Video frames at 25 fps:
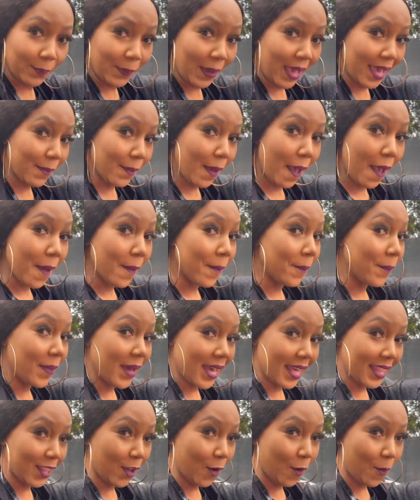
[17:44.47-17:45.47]

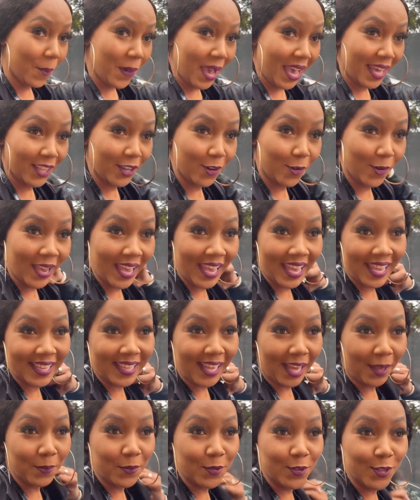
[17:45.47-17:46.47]
By the way,
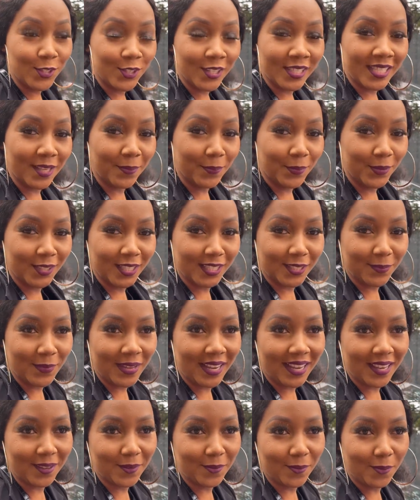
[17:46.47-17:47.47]
I'm used to Tipiso
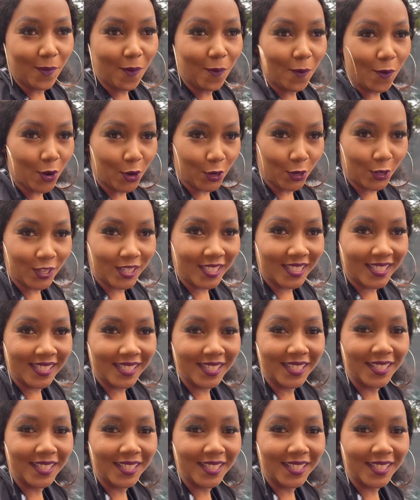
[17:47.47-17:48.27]
smelling good.